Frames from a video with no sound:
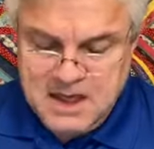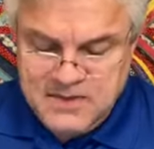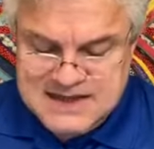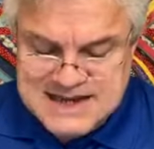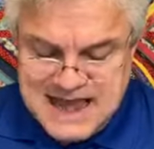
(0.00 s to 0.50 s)

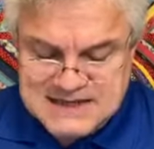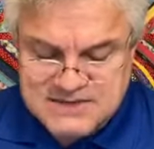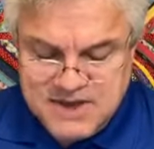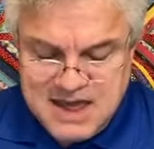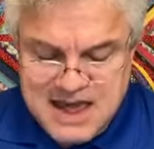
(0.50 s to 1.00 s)
These acts
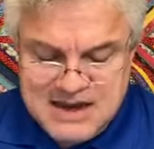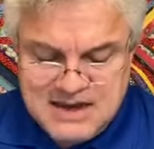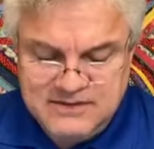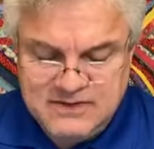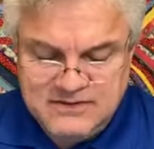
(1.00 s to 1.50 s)
of
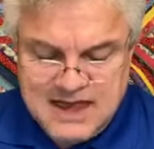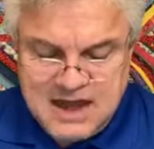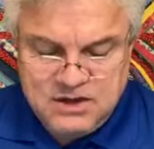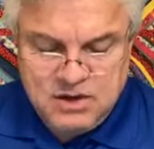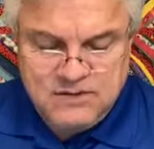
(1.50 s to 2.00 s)
kindness, this
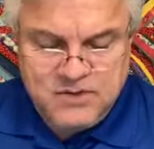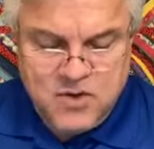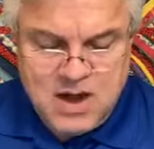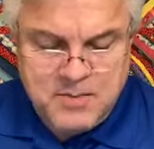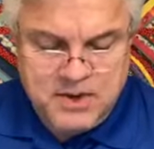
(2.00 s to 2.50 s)
attitude of
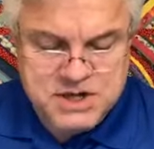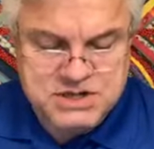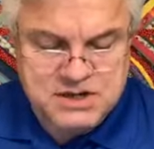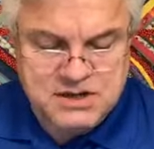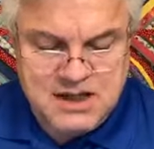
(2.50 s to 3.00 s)

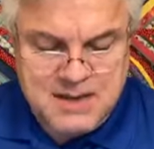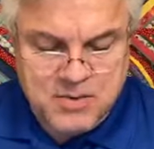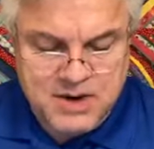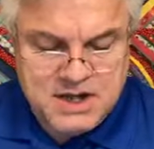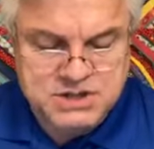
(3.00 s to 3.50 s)
cooperation and
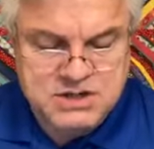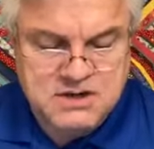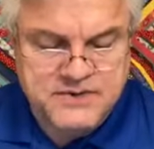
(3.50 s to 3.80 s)
collaboration,